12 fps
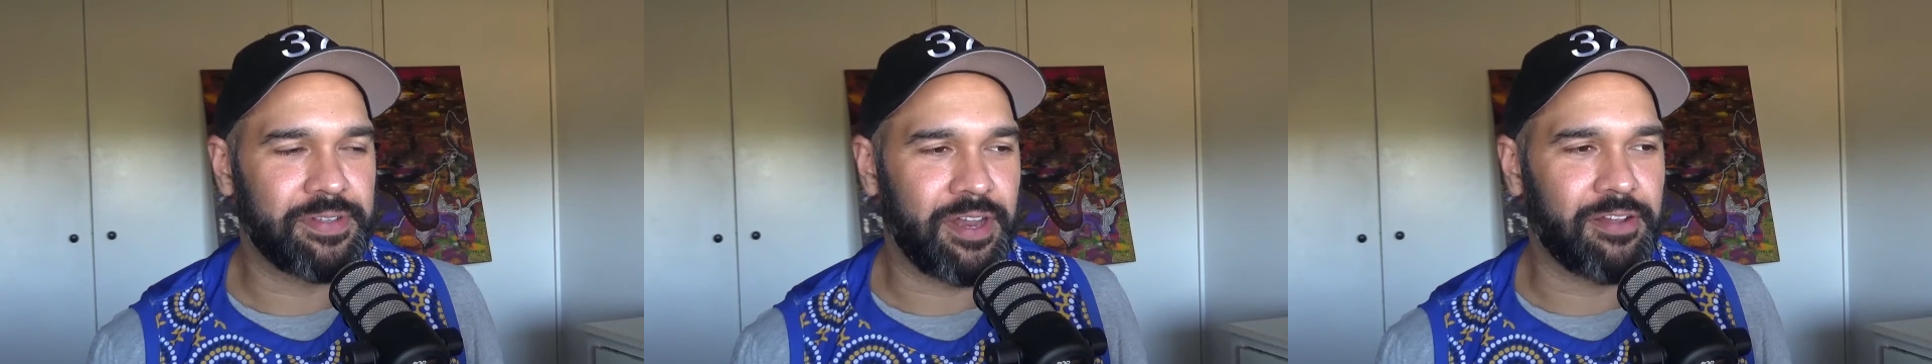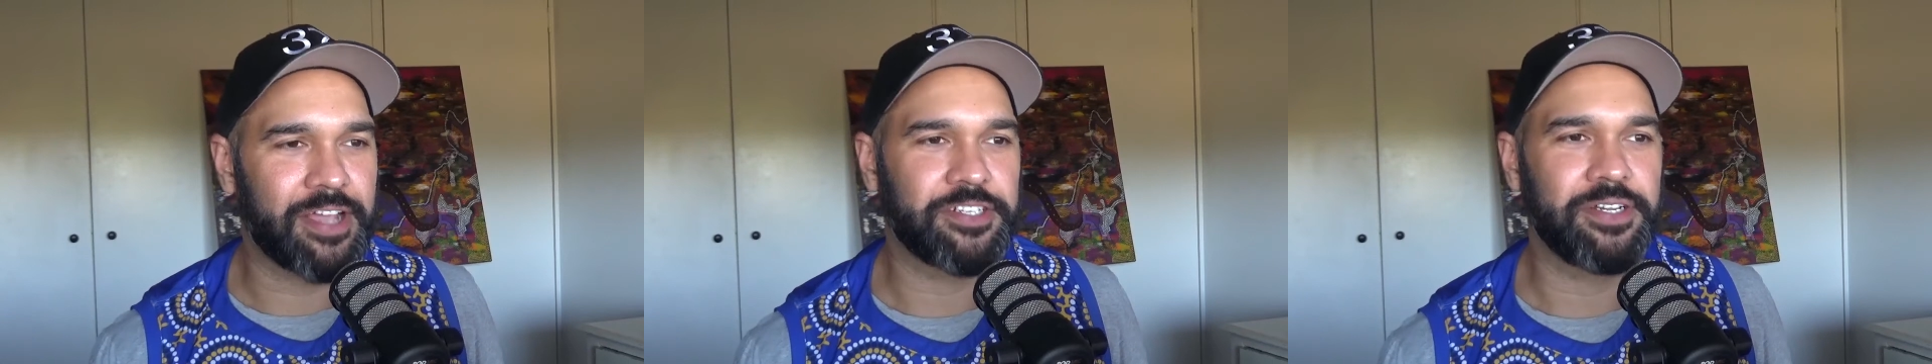
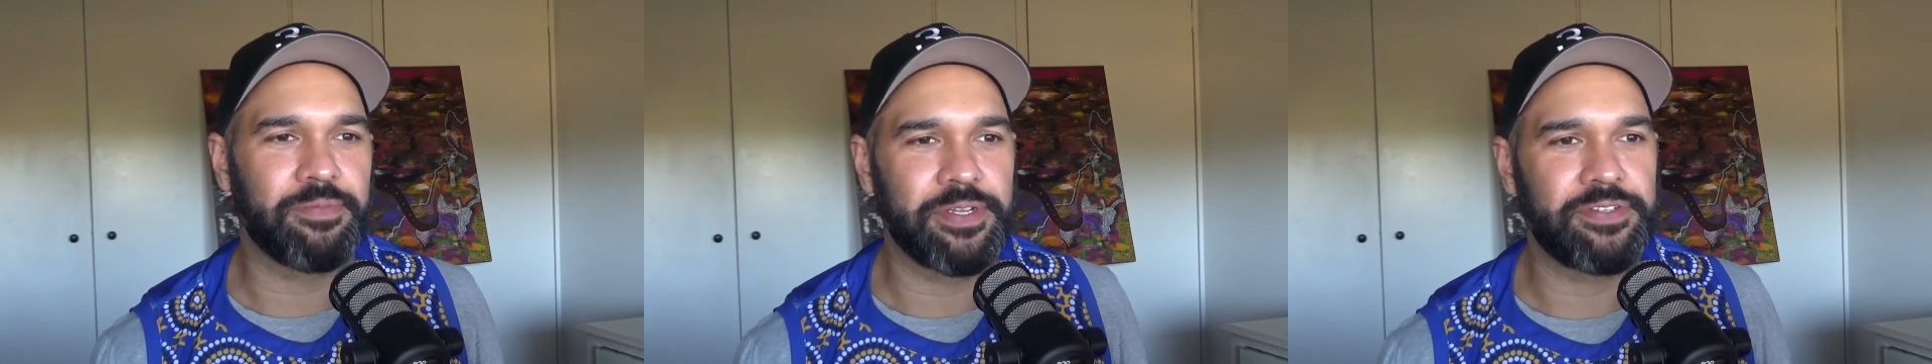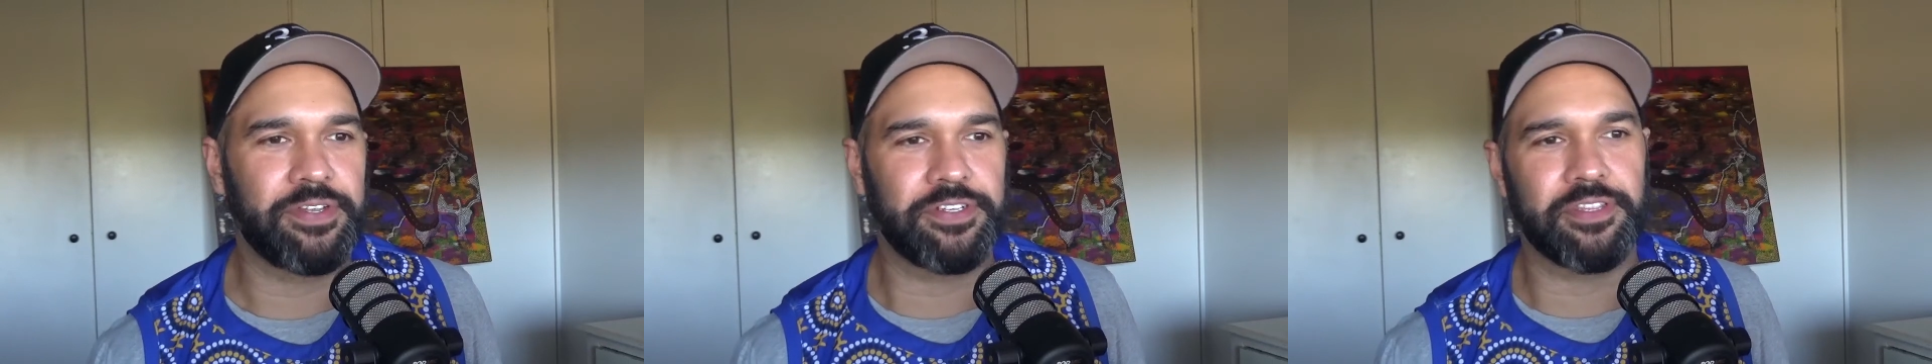actually
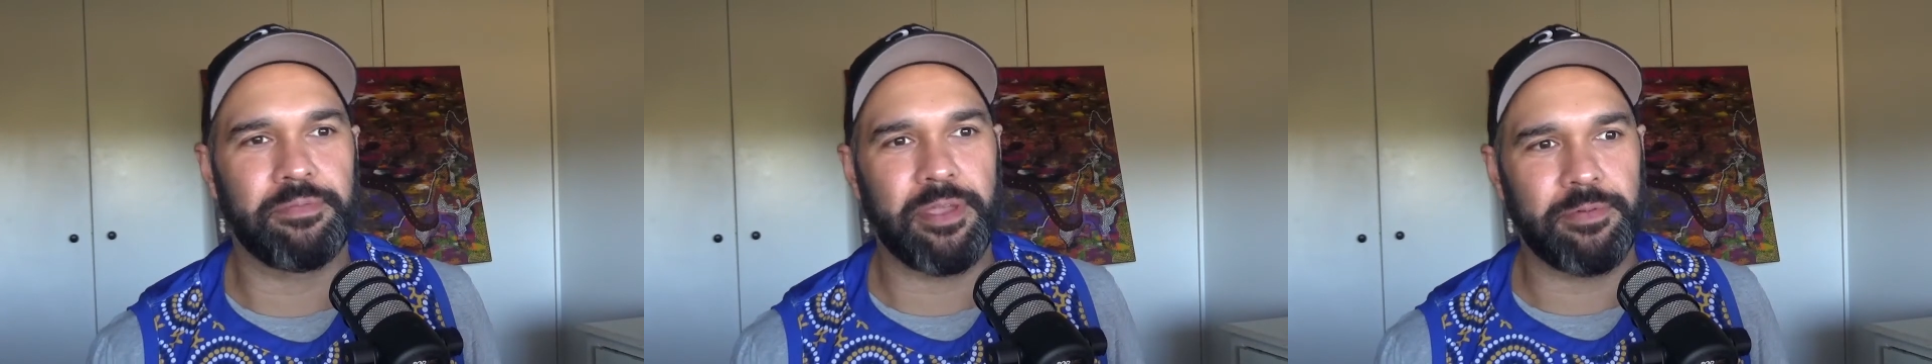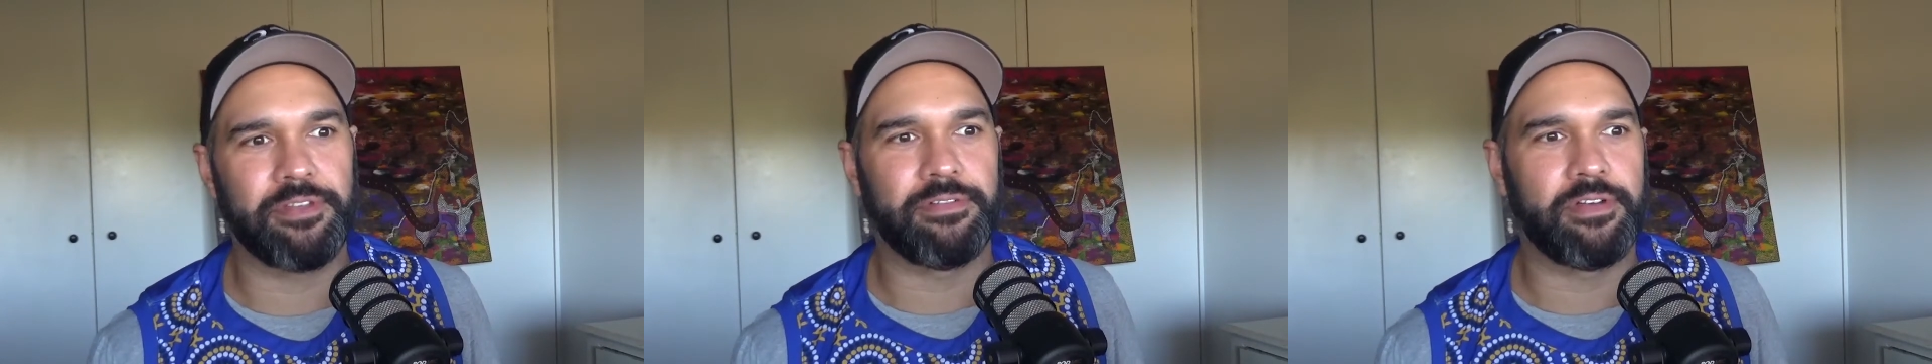researching the
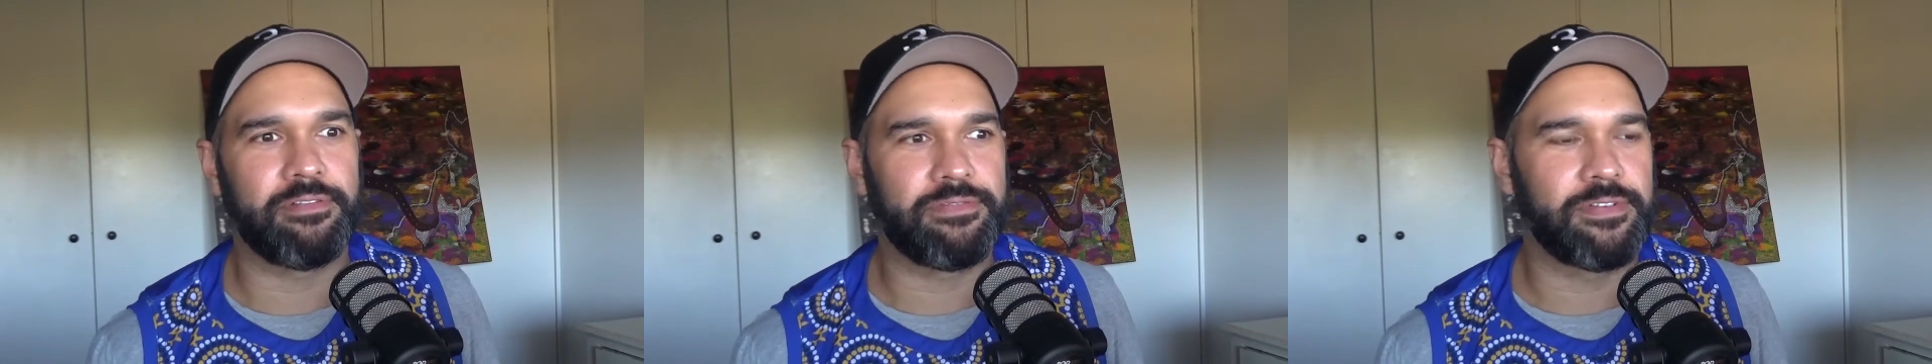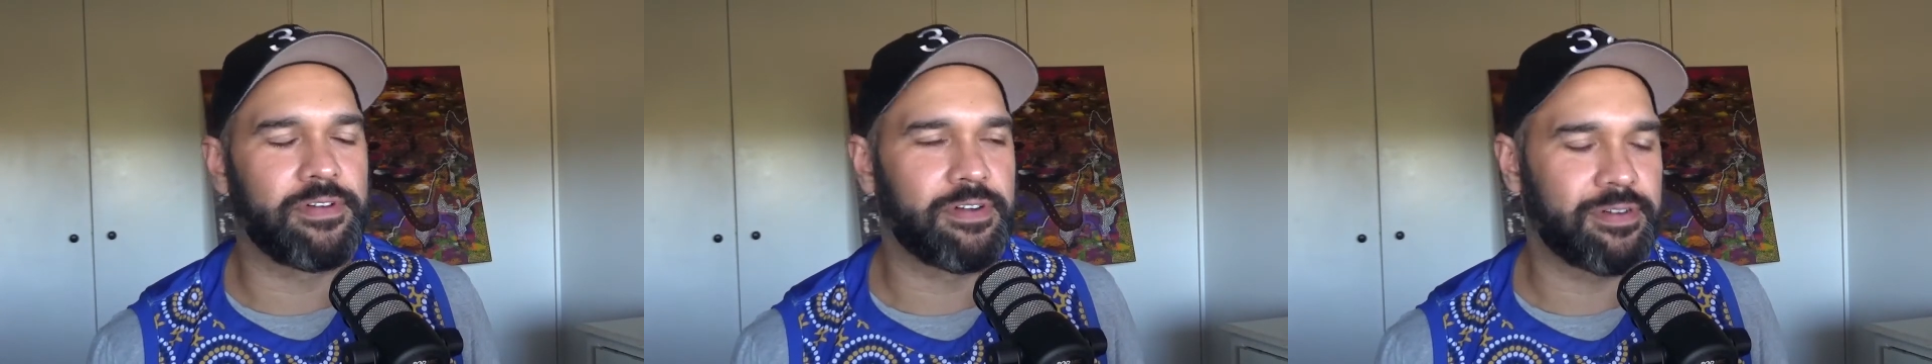people you vote
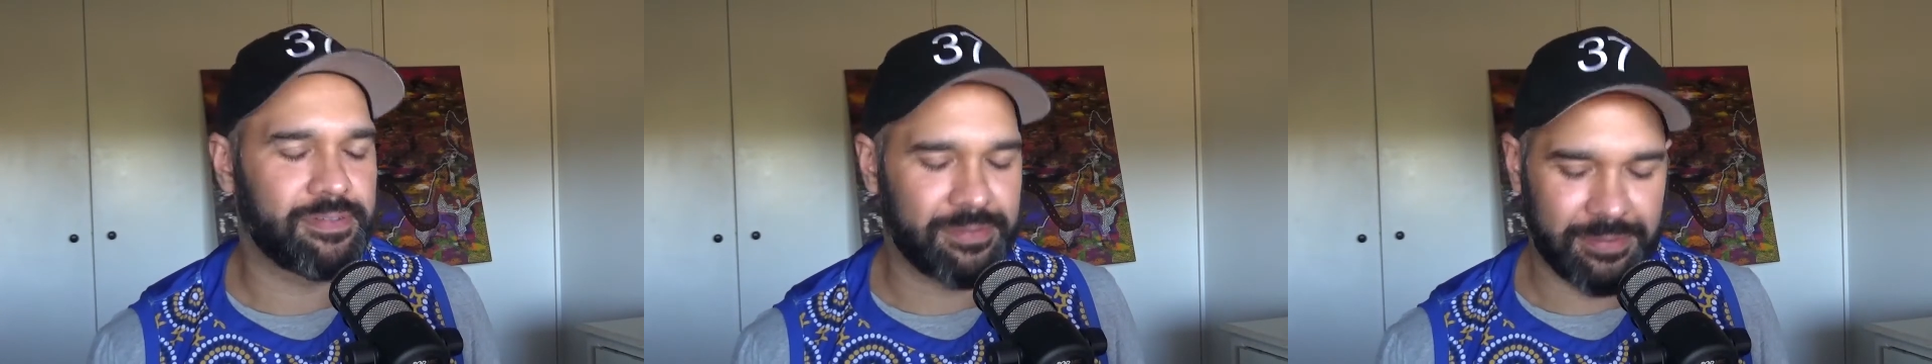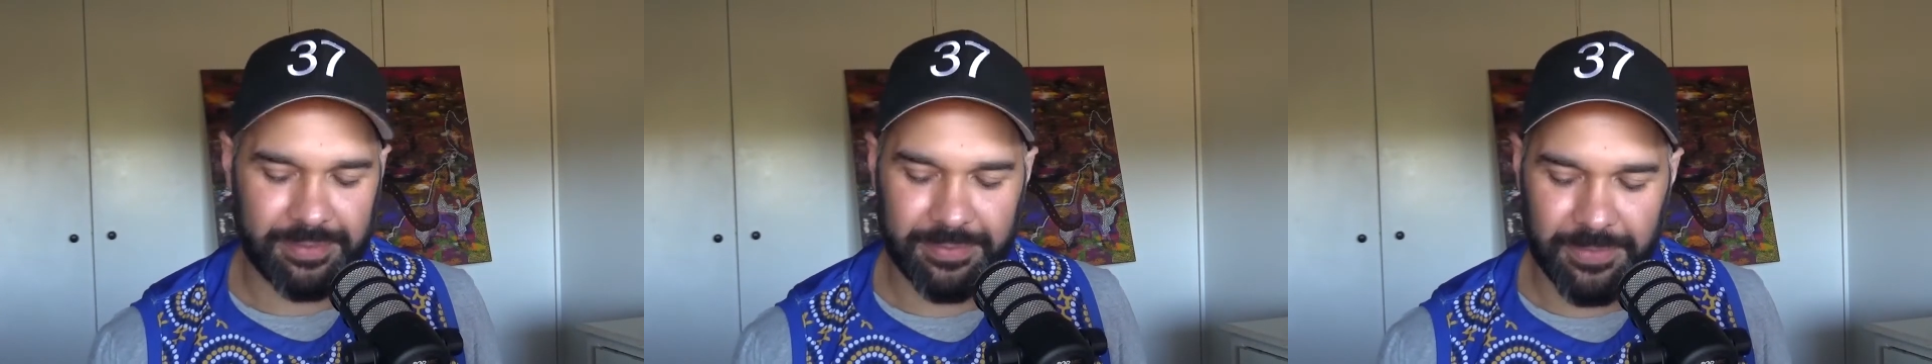for and
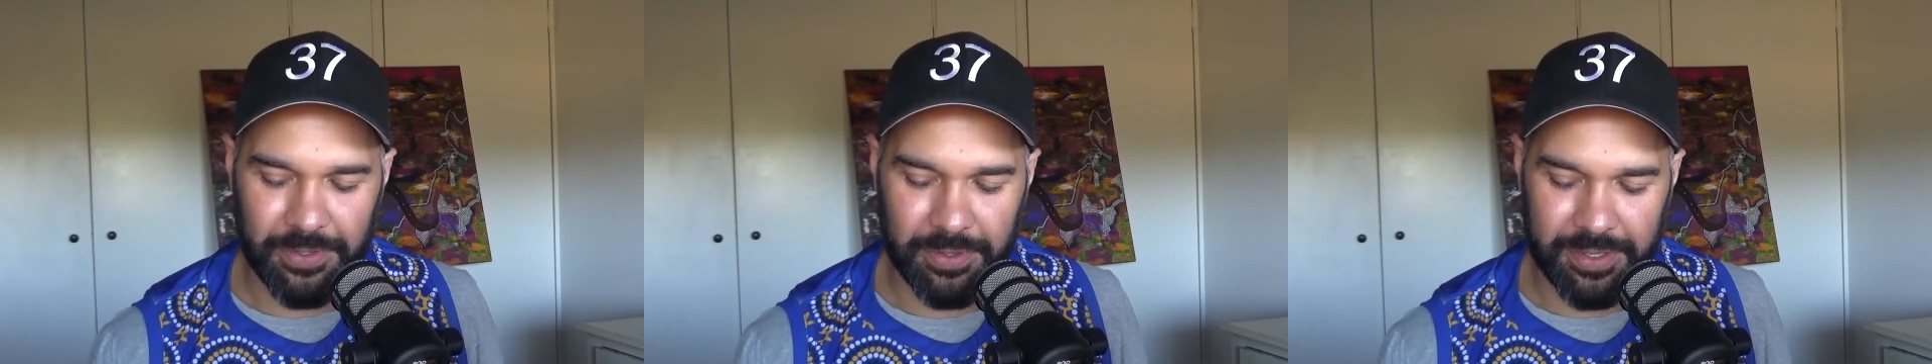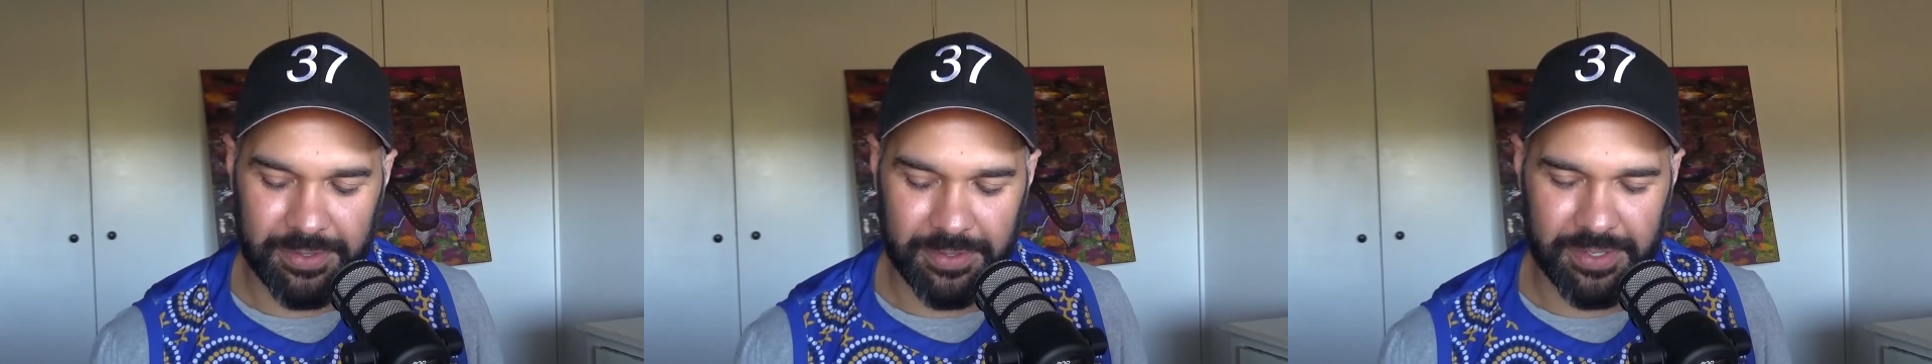all
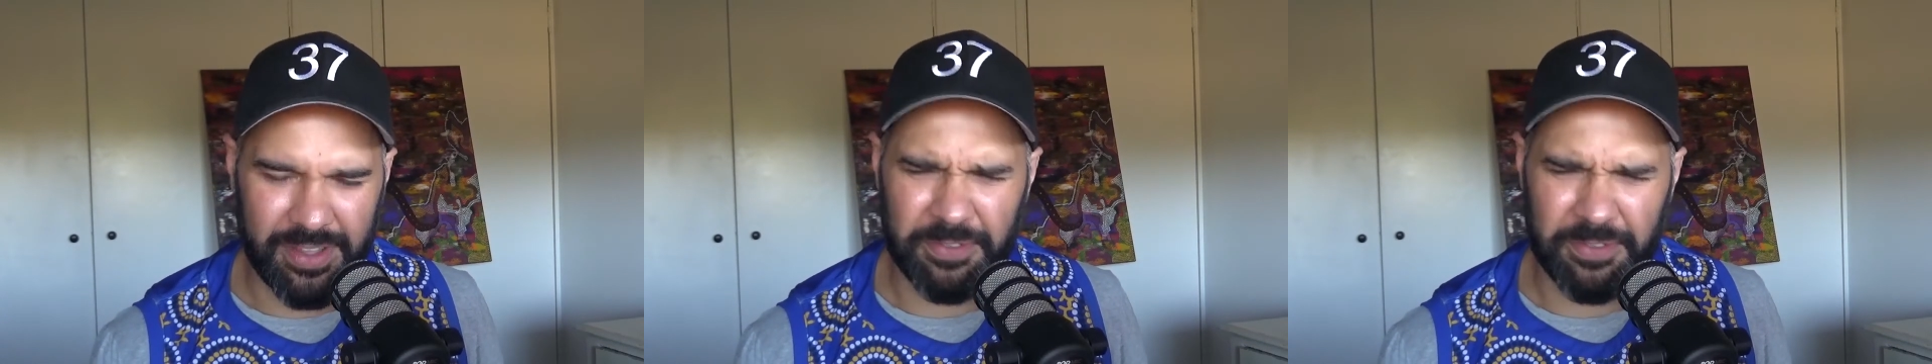that sort of stuff.